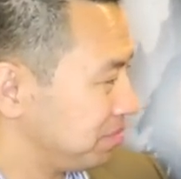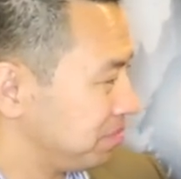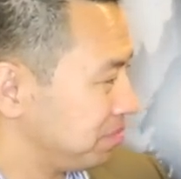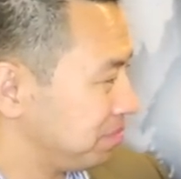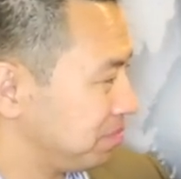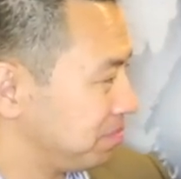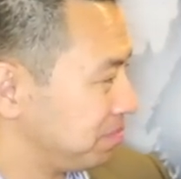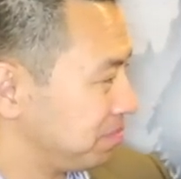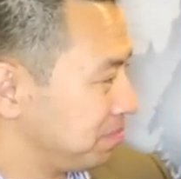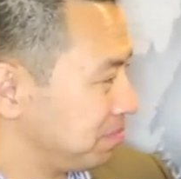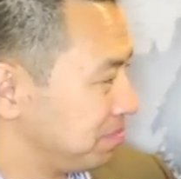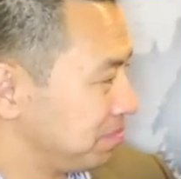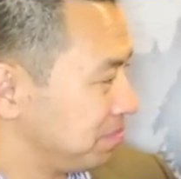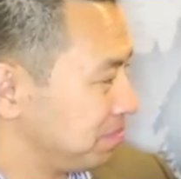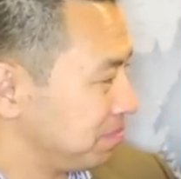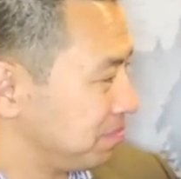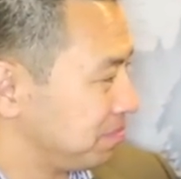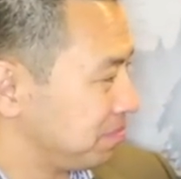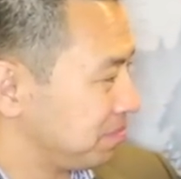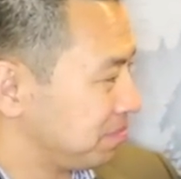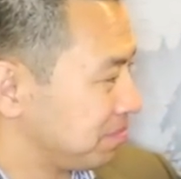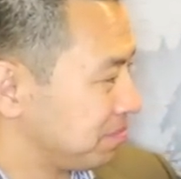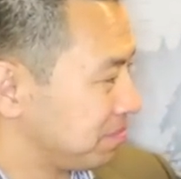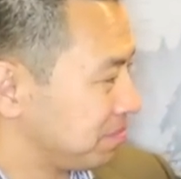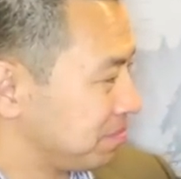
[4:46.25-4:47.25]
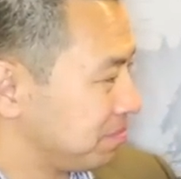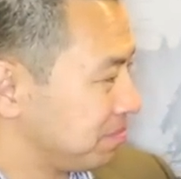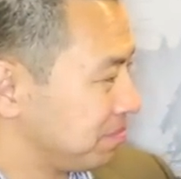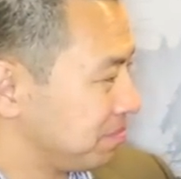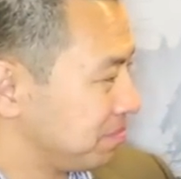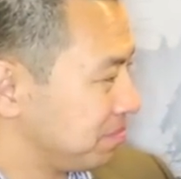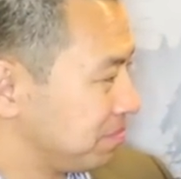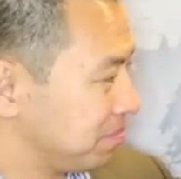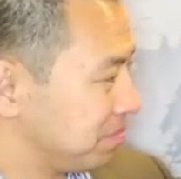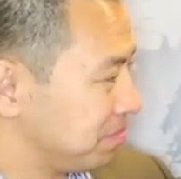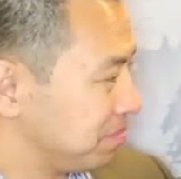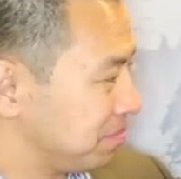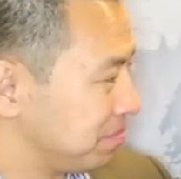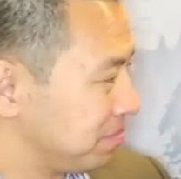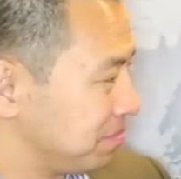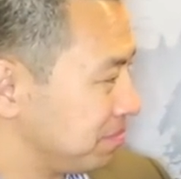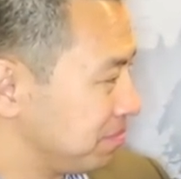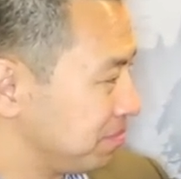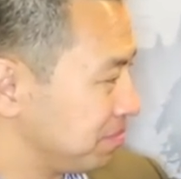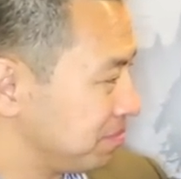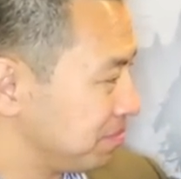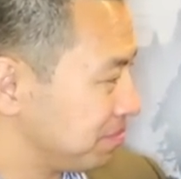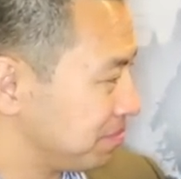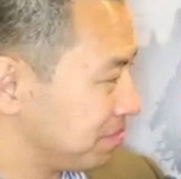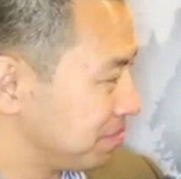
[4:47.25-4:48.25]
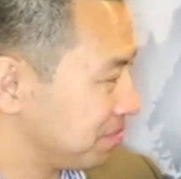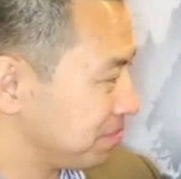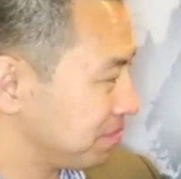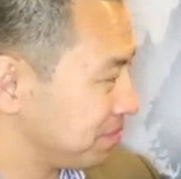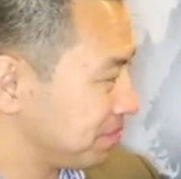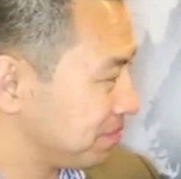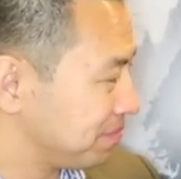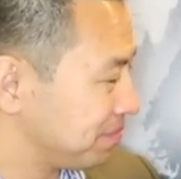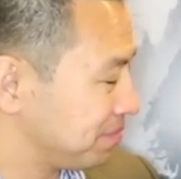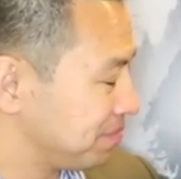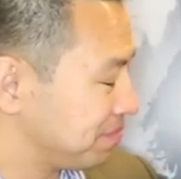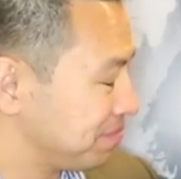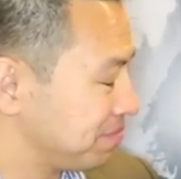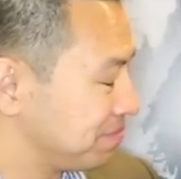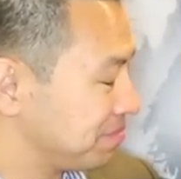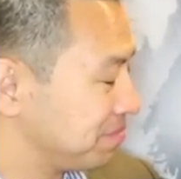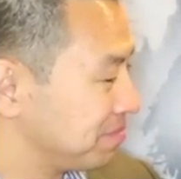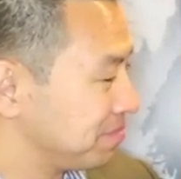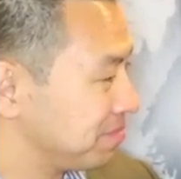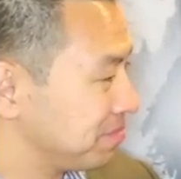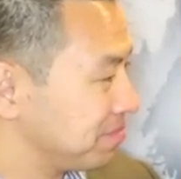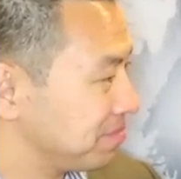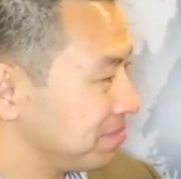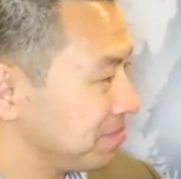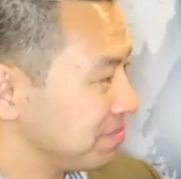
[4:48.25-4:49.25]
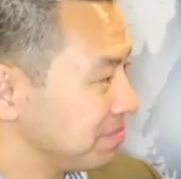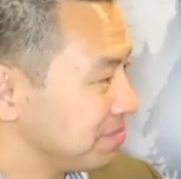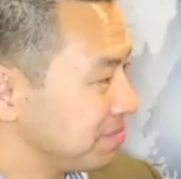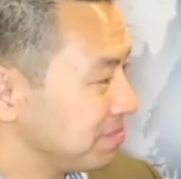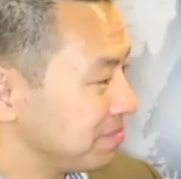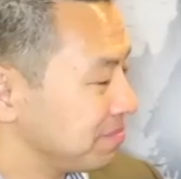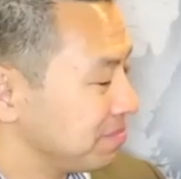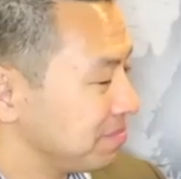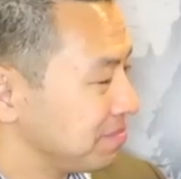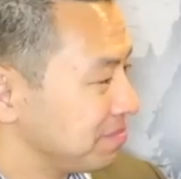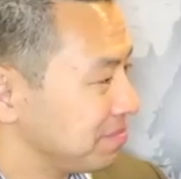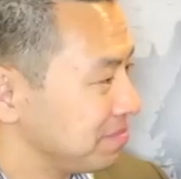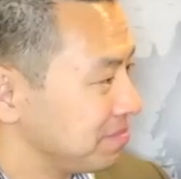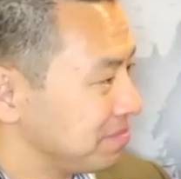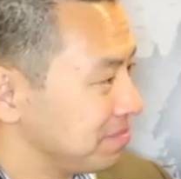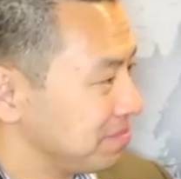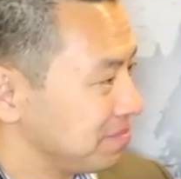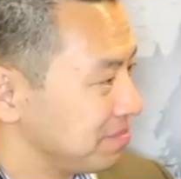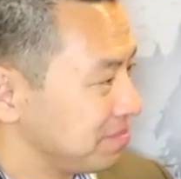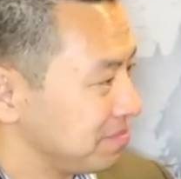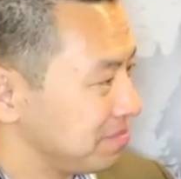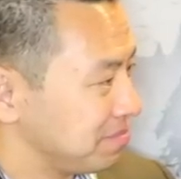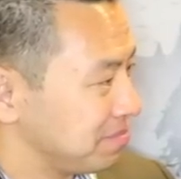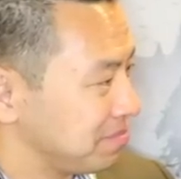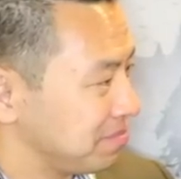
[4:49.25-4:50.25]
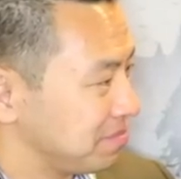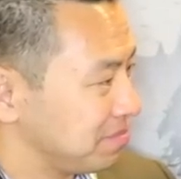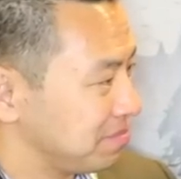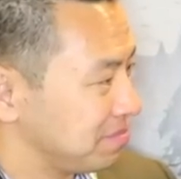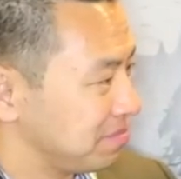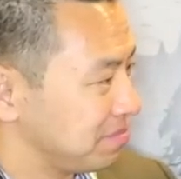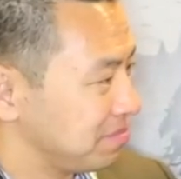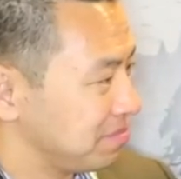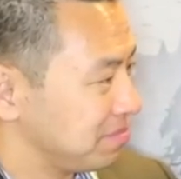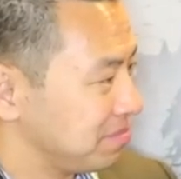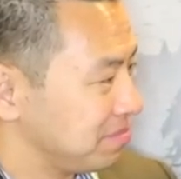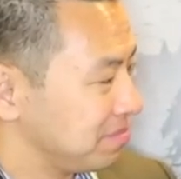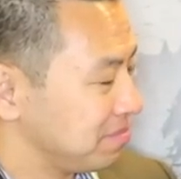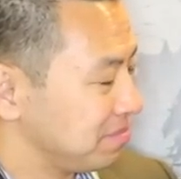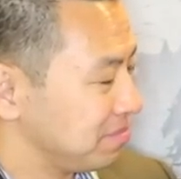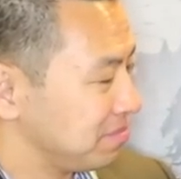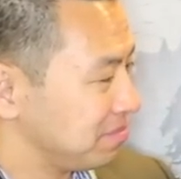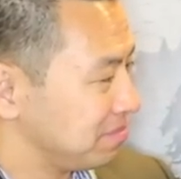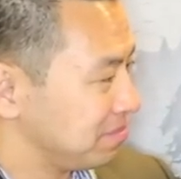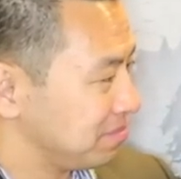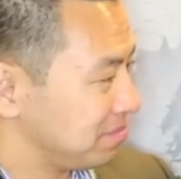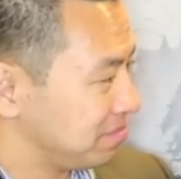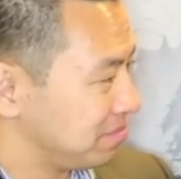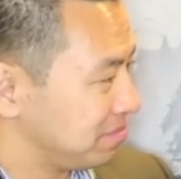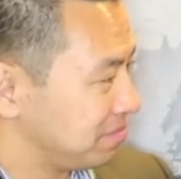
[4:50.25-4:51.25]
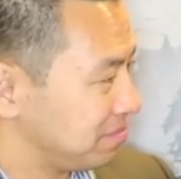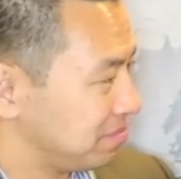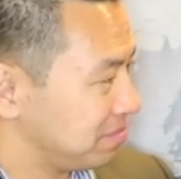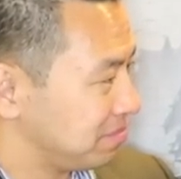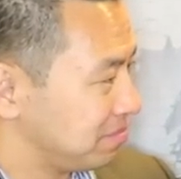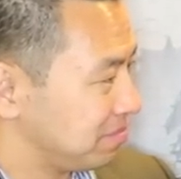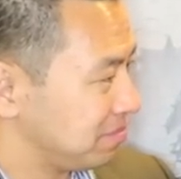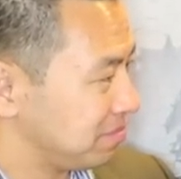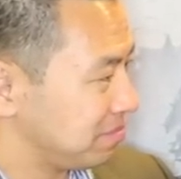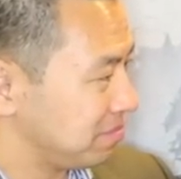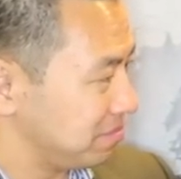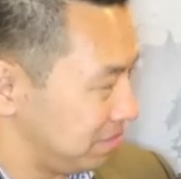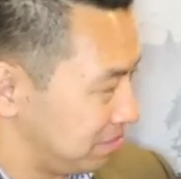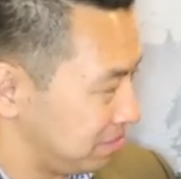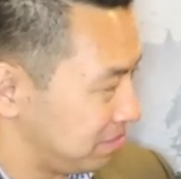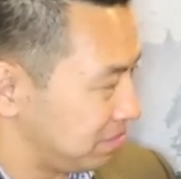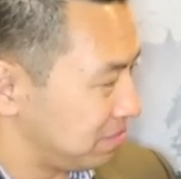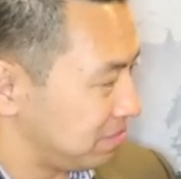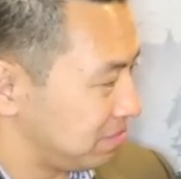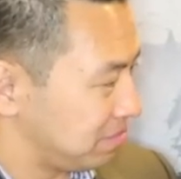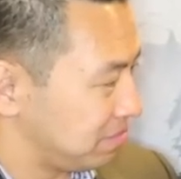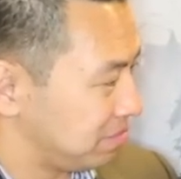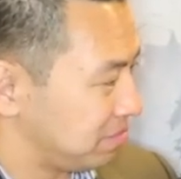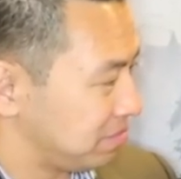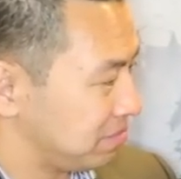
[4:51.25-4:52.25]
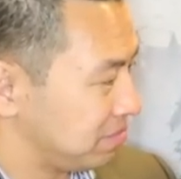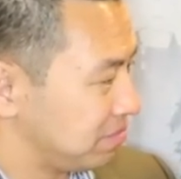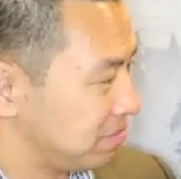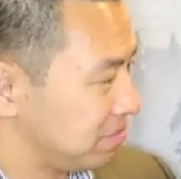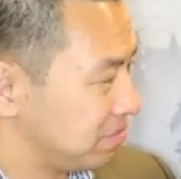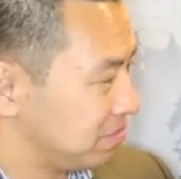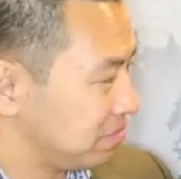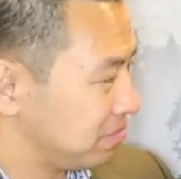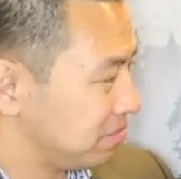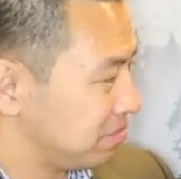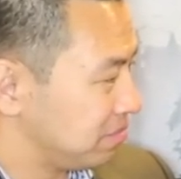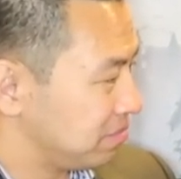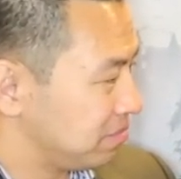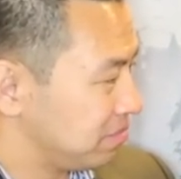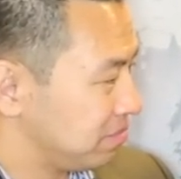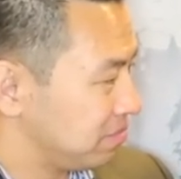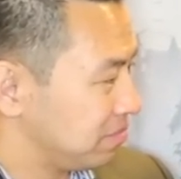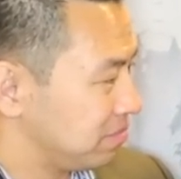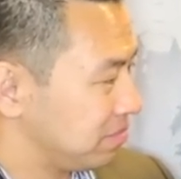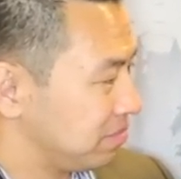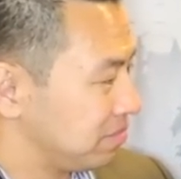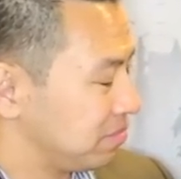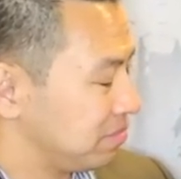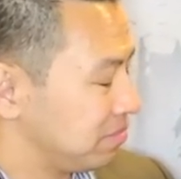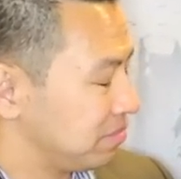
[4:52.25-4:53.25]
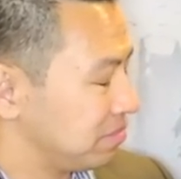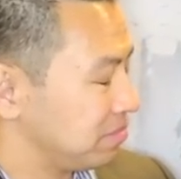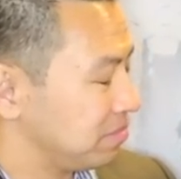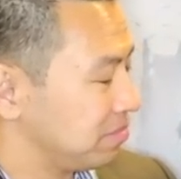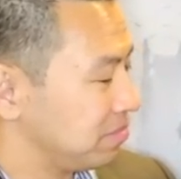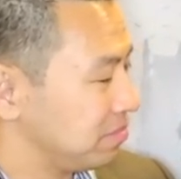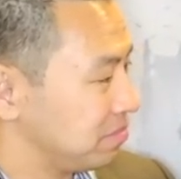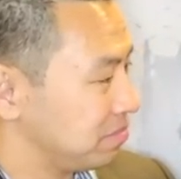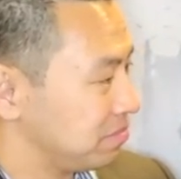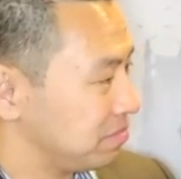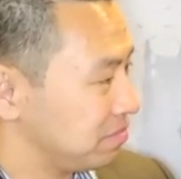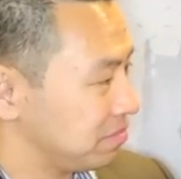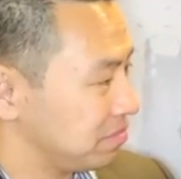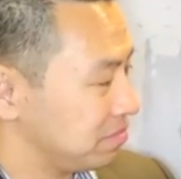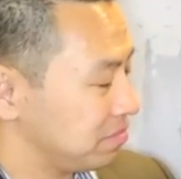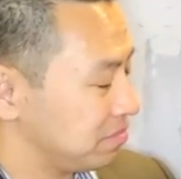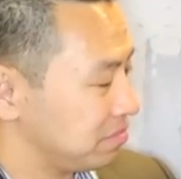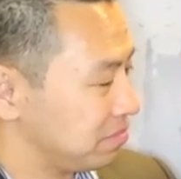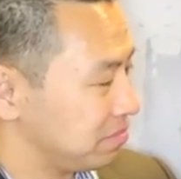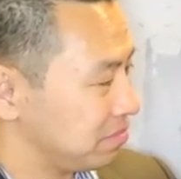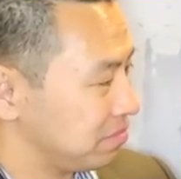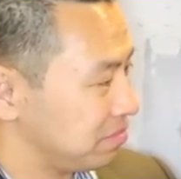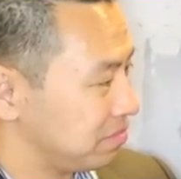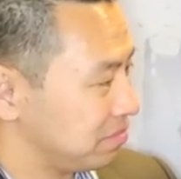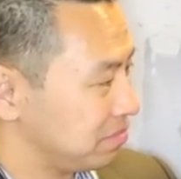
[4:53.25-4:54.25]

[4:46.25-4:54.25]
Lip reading: (not speaking)